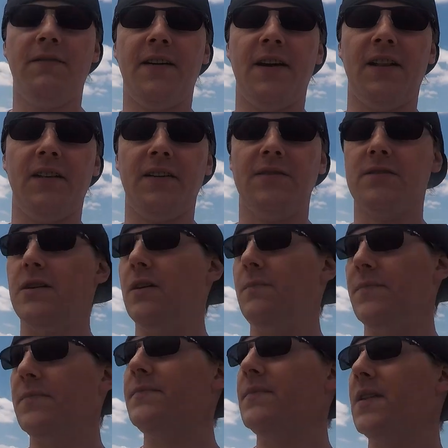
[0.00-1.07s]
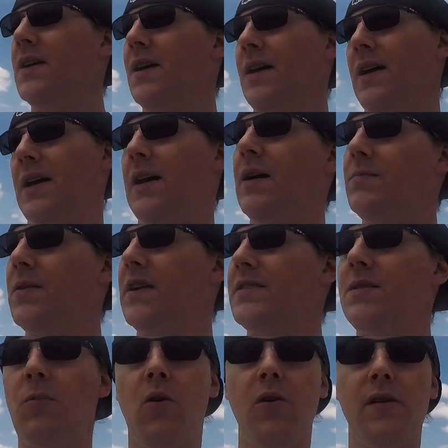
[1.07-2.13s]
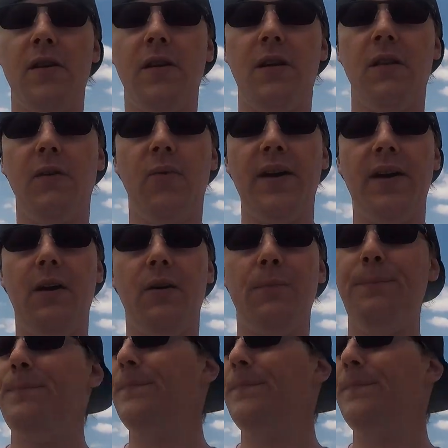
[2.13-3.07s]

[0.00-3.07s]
finally, so guess I'm holding it all the way home.